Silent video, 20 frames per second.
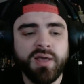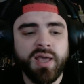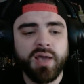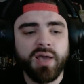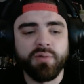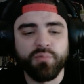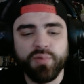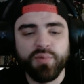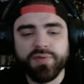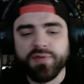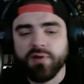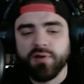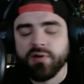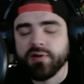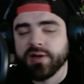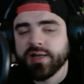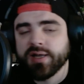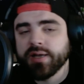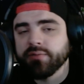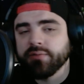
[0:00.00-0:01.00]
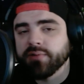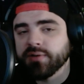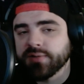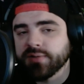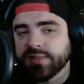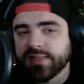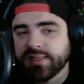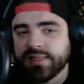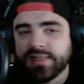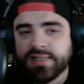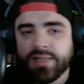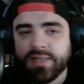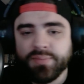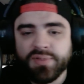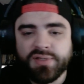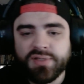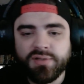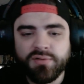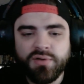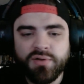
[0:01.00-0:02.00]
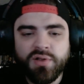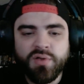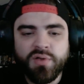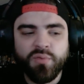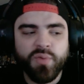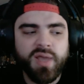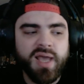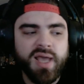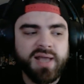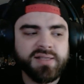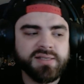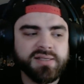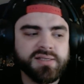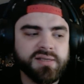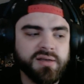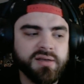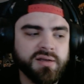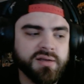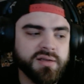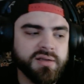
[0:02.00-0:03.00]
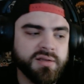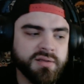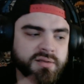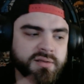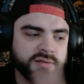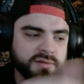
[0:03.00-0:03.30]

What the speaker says: And with our heroes in this episode, we had to talk